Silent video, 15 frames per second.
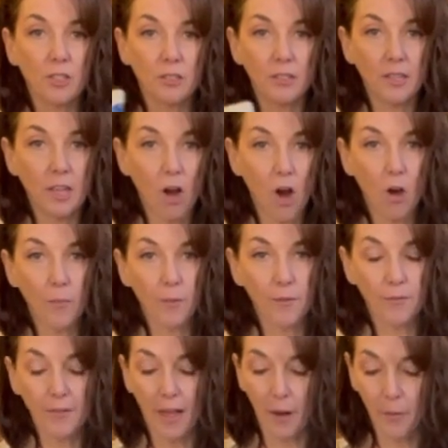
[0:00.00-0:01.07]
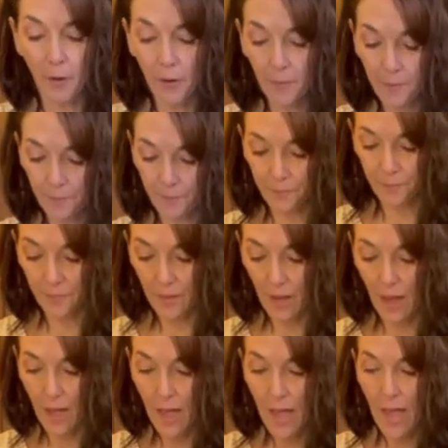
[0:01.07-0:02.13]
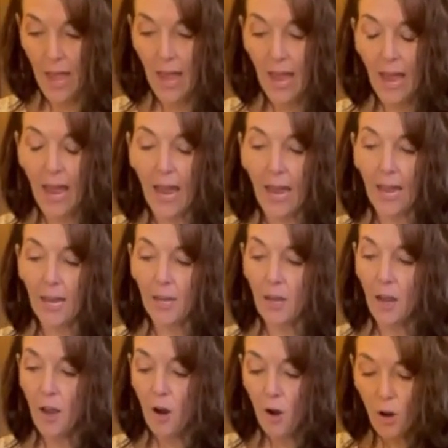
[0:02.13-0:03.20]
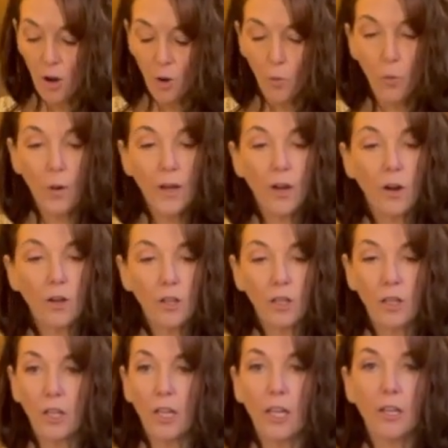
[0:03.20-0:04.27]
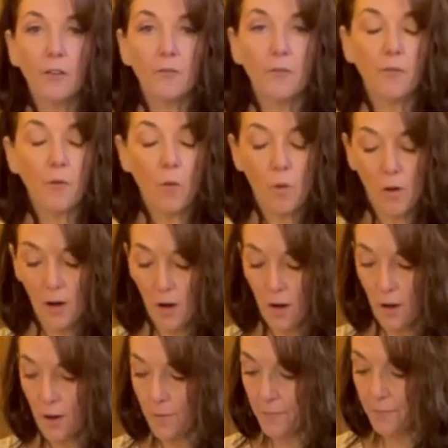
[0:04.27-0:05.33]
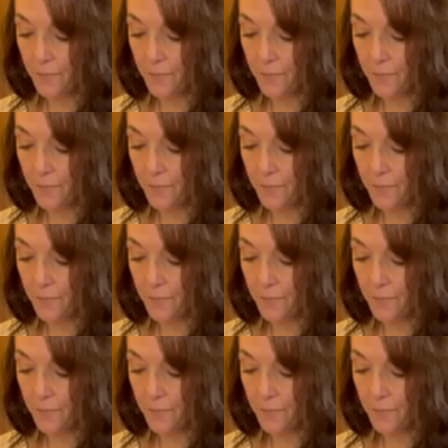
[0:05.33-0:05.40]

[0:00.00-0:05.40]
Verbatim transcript: is the almond flour. And we are looking for